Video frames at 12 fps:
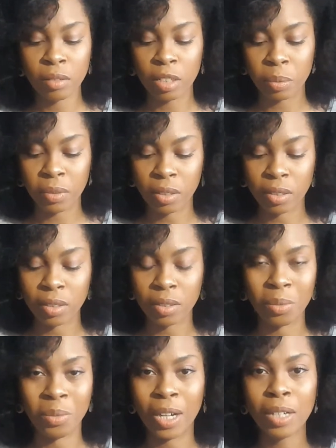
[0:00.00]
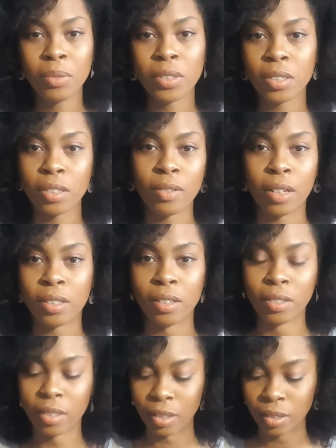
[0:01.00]
just because why would you do that to
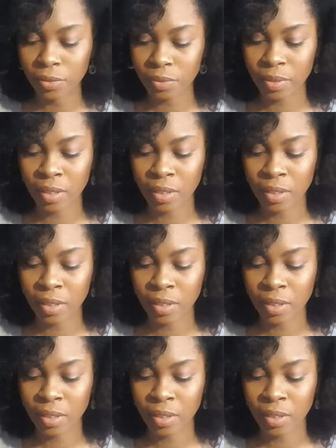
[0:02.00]
yourself?